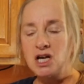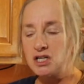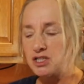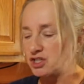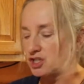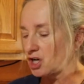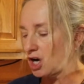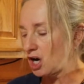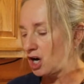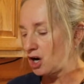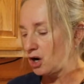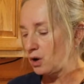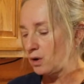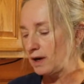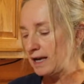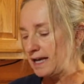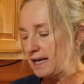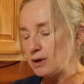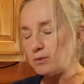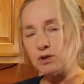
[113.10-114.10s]

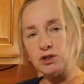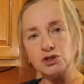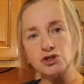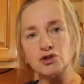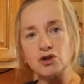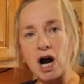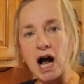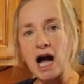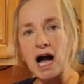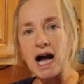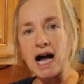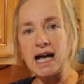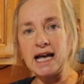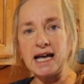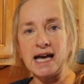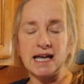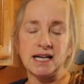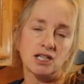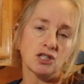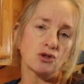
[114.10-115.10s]
So it will
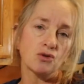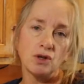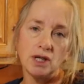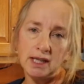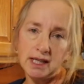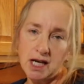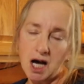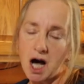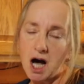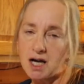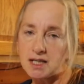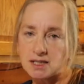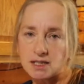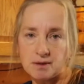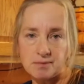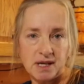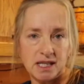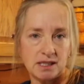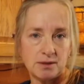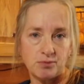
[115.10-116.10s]
dry, and it's really
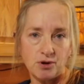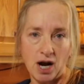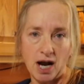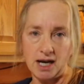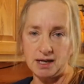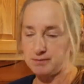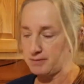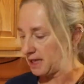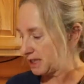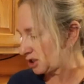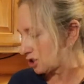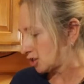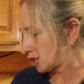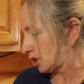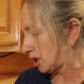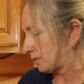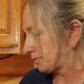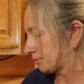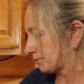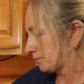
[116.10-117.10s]
awesome in the brine
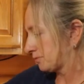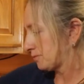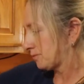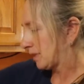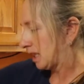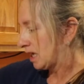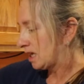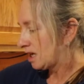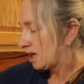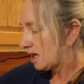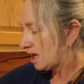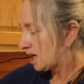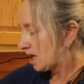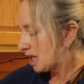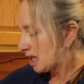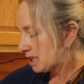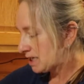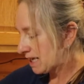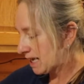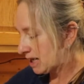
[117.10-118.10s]
mixture.
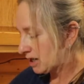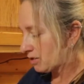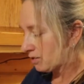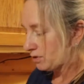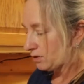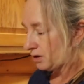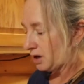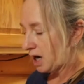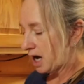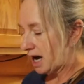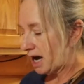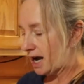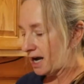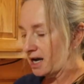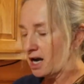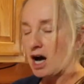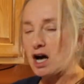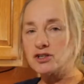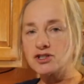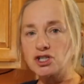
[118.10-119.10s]
Now,
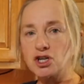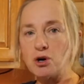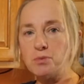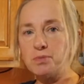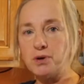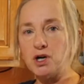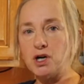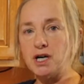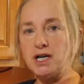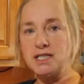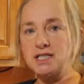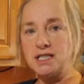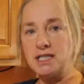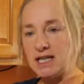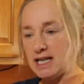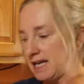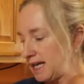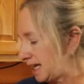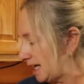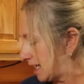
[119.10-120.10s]
I also put
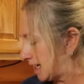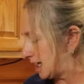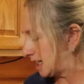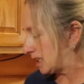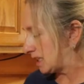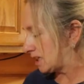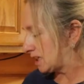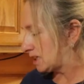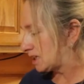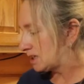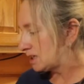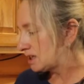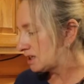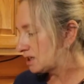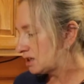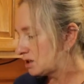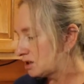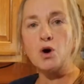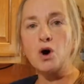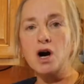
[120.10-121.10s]
in
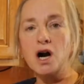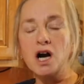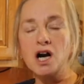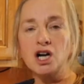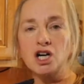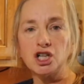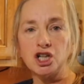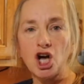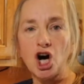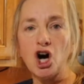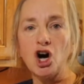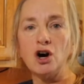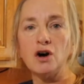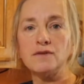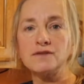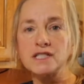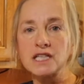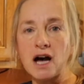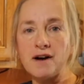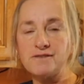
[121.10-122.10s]
4
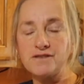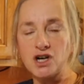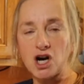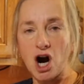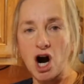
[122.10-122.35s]
cloves of